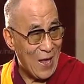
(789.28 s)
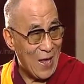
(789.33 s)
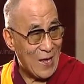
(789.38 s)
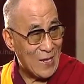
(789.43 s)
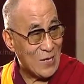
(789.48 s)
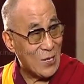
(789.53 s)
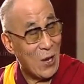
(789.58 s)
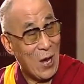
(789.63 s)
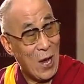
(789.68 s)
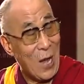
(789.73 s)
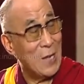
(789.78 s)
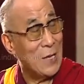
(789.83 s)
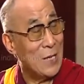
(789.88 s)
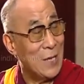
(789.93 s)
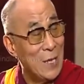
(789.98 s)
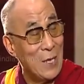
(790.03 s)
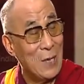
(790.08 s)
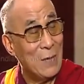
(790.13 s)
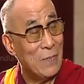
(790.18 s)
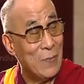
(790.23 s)
So I
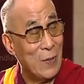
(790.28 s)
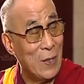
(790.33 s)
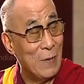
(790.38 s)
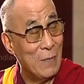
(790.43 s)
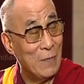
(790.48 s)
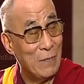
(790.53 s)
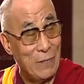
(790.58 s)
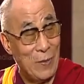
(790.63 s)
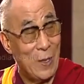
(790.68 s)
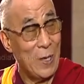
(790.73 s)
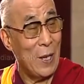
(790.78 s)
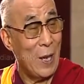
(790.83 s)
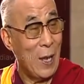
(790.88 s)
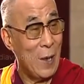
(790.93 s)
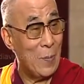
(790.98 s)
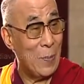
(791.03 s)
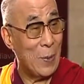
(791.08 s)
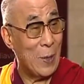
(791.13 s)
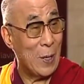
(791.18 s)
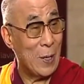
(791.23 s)
really feel very
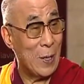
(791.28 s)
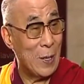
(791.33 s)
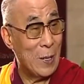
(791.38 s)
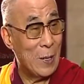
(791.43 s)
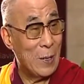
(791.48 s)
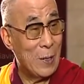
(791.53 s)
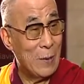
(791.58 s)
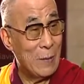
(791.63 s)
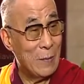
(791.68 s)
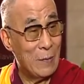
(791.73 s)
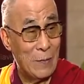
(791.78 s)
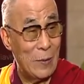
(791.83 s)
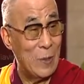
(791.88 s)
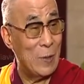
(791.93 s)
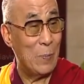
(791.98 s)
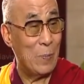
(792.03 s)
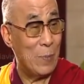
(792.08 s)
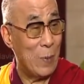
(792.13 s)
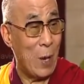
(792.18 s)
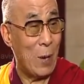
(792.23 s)
happy, very
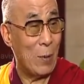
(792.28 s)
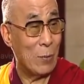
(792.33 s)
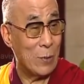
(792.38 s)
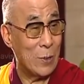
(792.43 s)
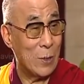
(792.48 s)
proud.